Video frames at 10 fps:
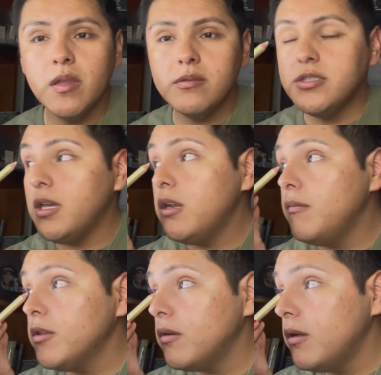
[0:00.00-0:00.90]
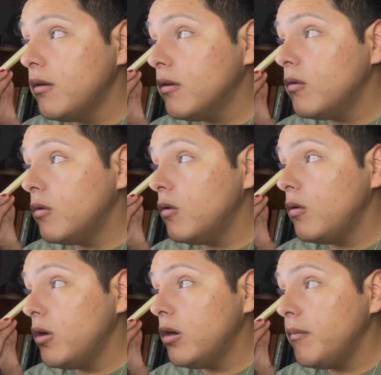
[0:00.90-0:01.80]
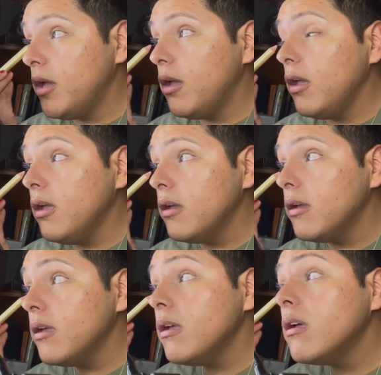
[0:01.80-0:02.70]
Just adding my little inner corner of my eye.